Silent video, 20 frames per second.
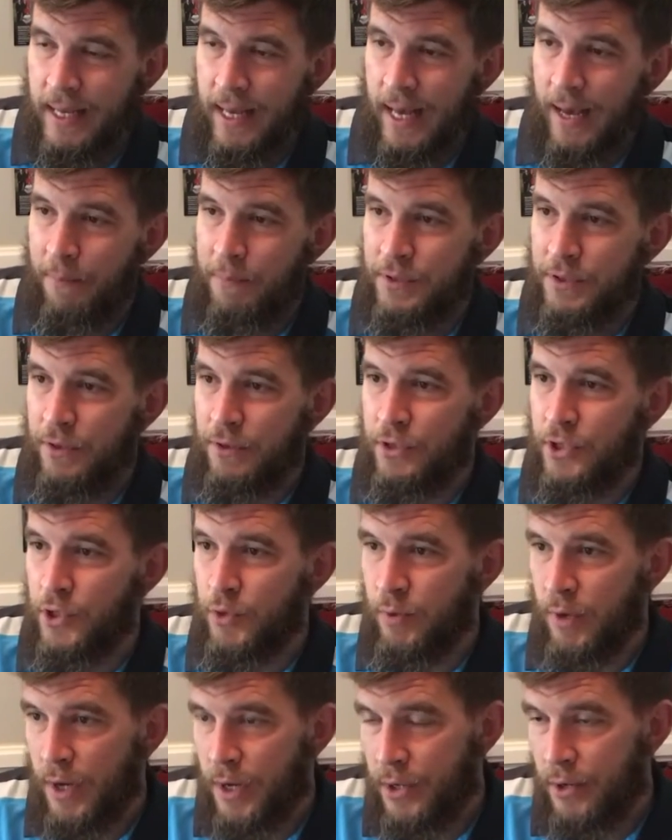episode
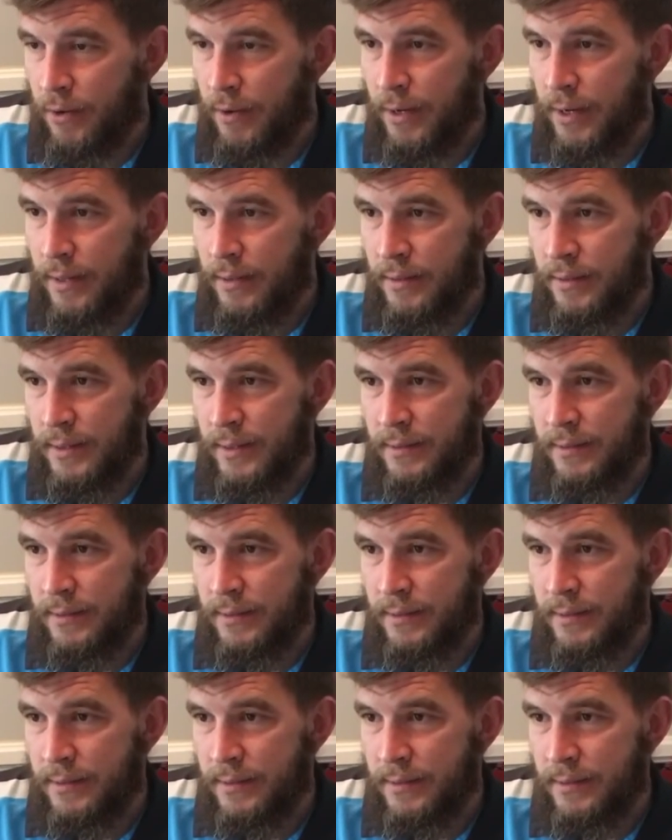200,